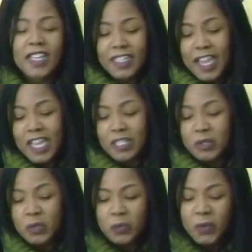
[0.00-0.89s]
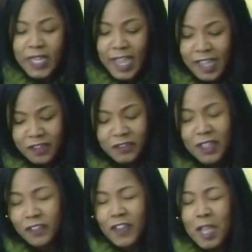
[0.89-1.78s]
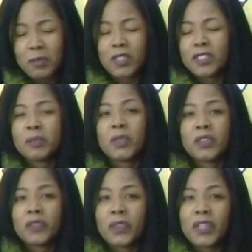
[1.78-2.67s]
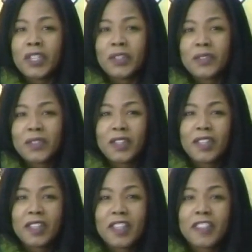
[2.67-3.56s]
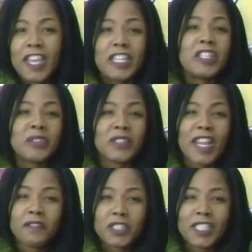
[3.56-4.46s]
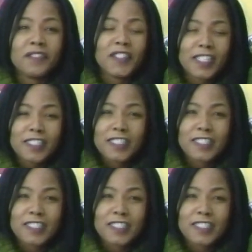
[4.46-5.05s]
again, we have a fabulous book for you. Thank you and have a good evening.